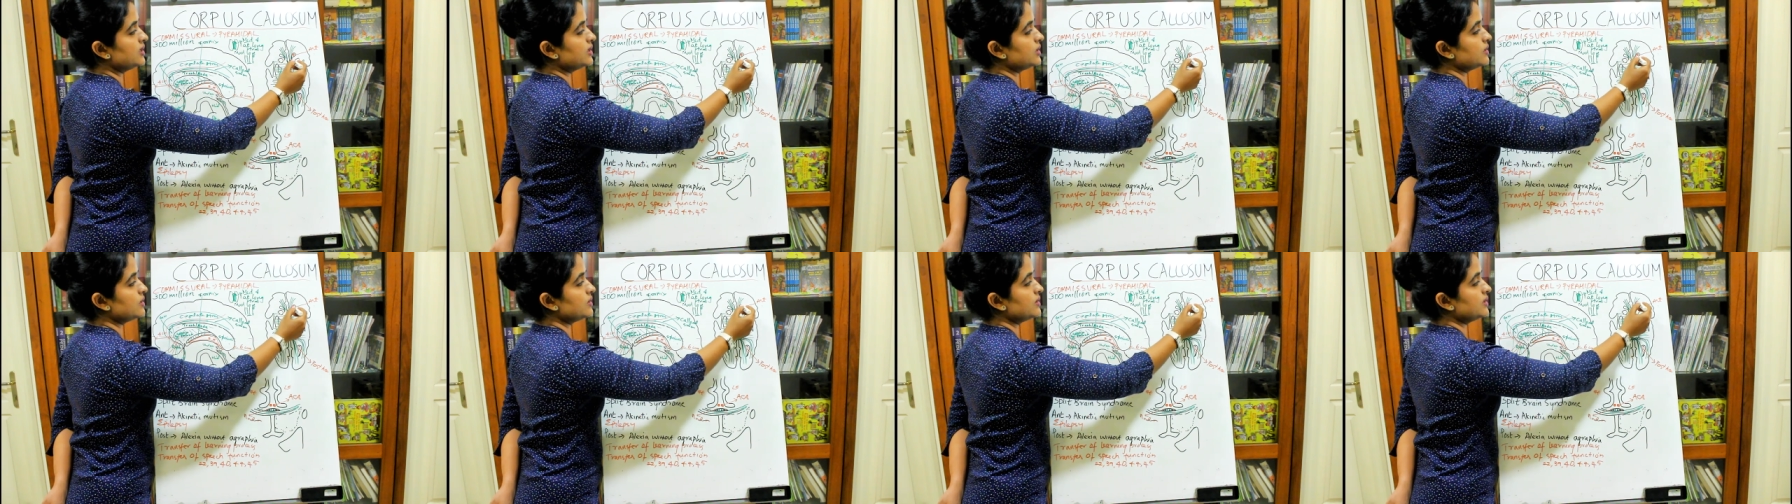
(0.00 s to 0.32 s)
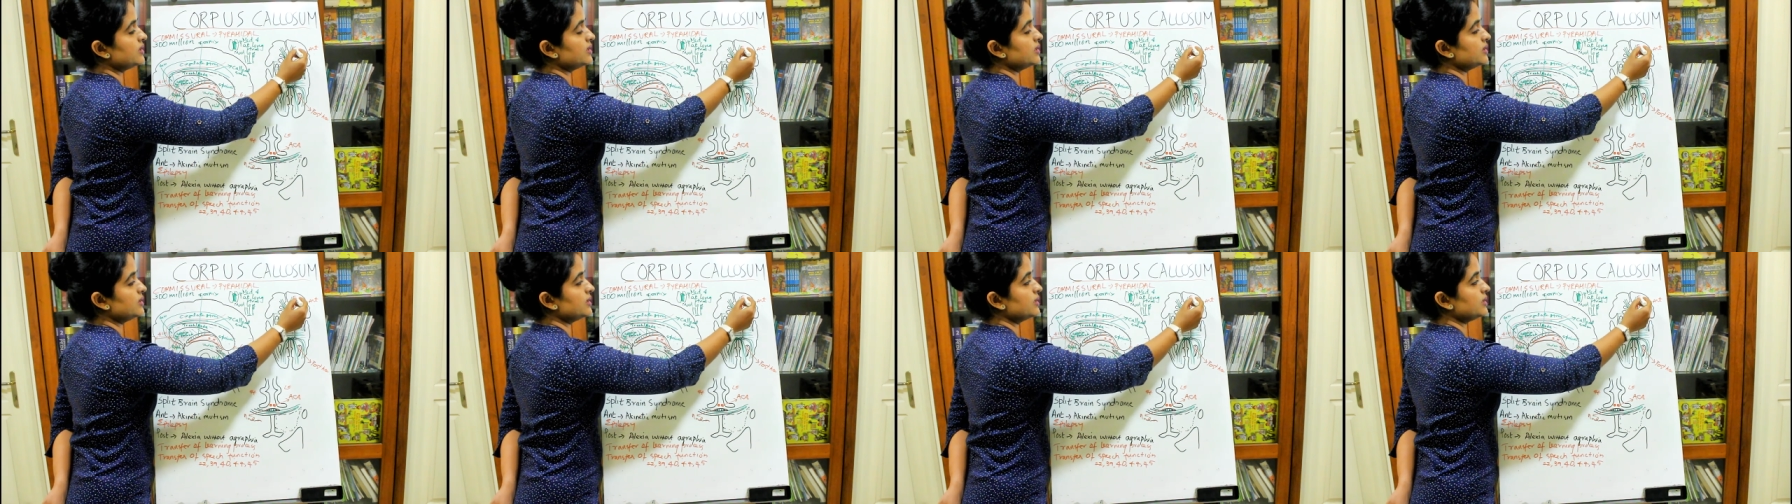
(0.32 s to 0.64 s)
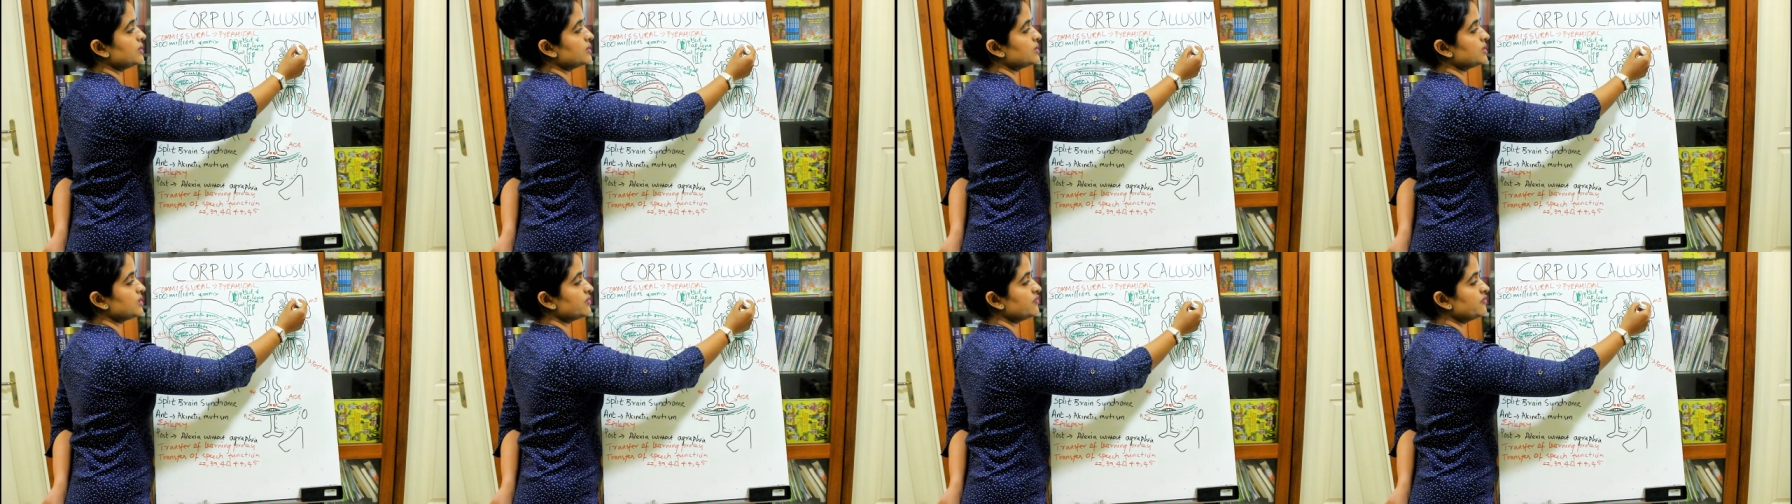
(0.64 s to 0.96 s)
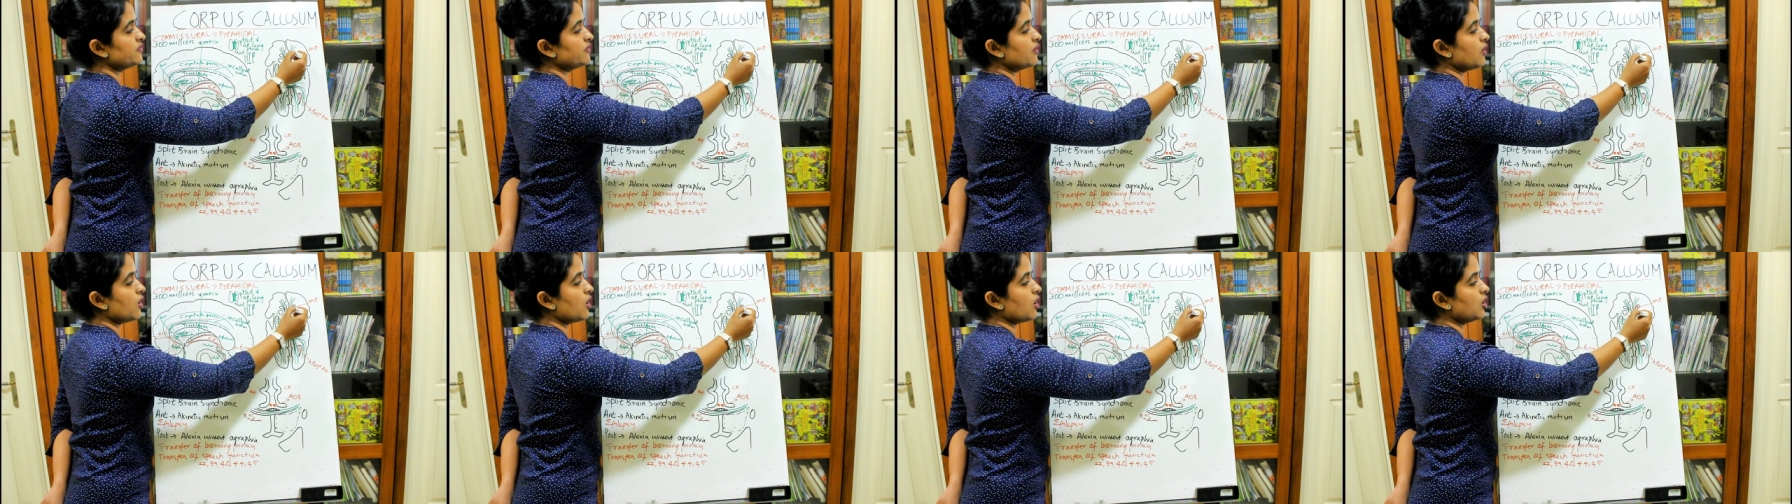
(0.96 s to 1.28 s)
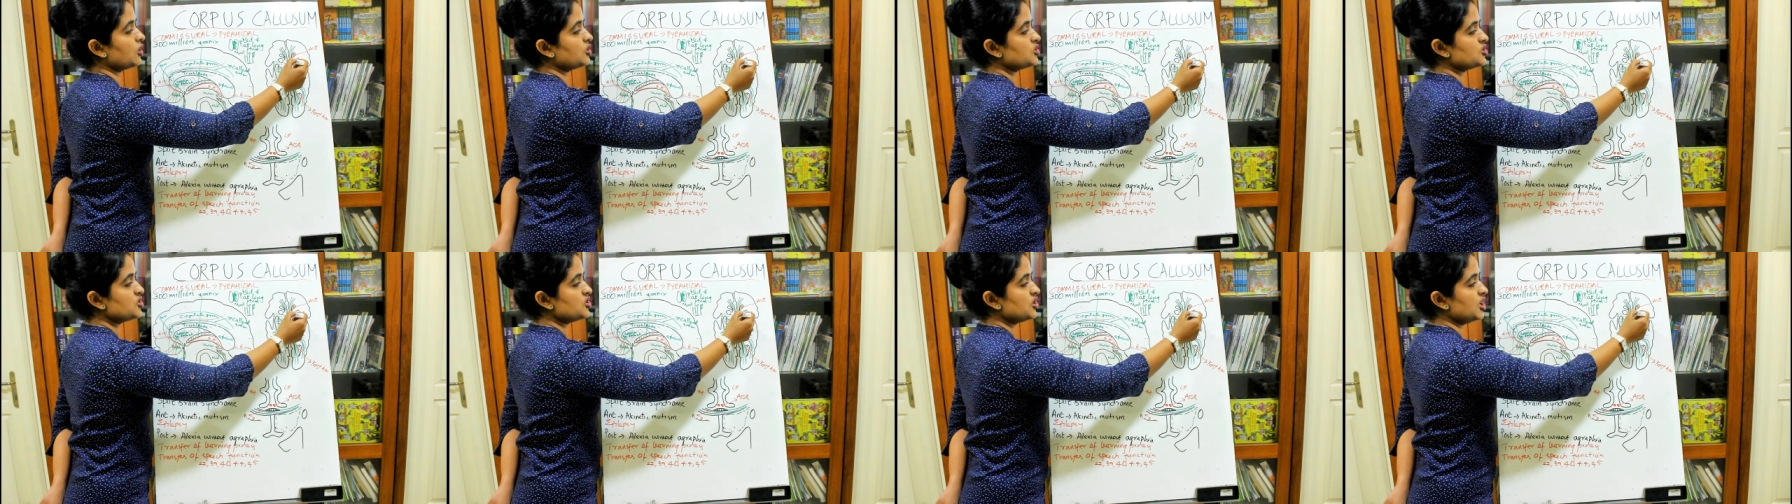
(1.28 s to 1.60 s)
there, there, there is a
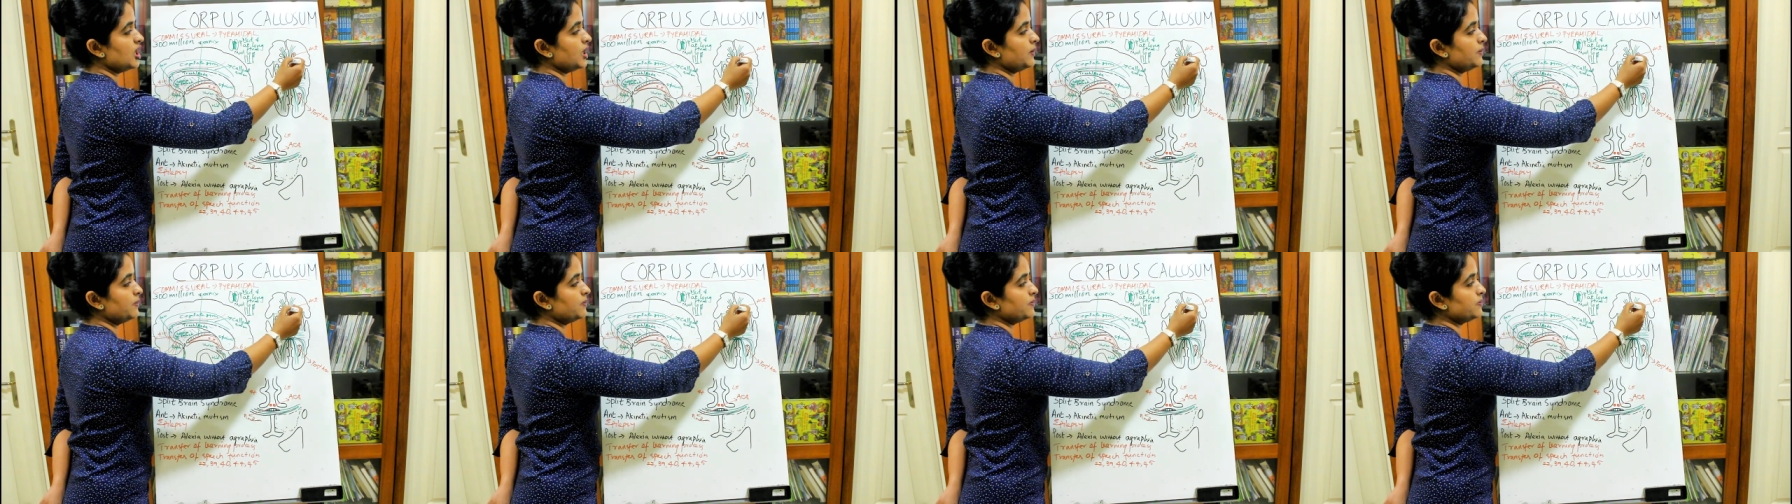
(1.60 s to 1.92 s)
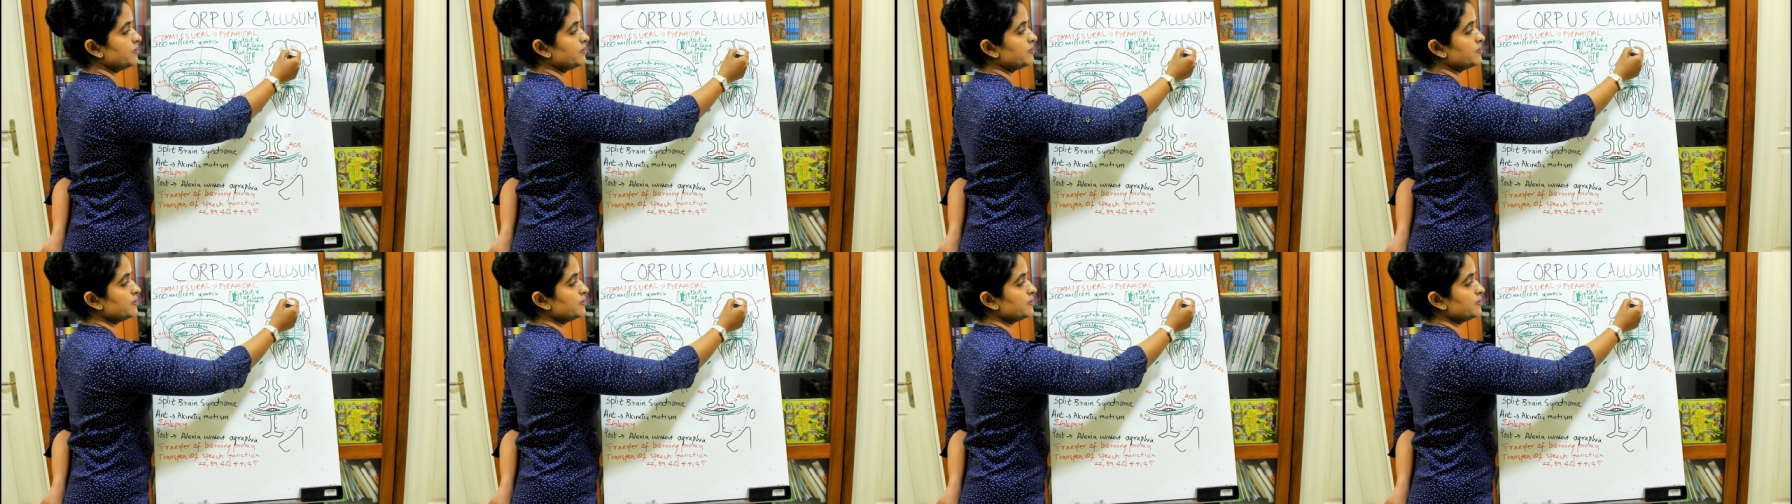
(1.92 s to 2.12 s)
fork shape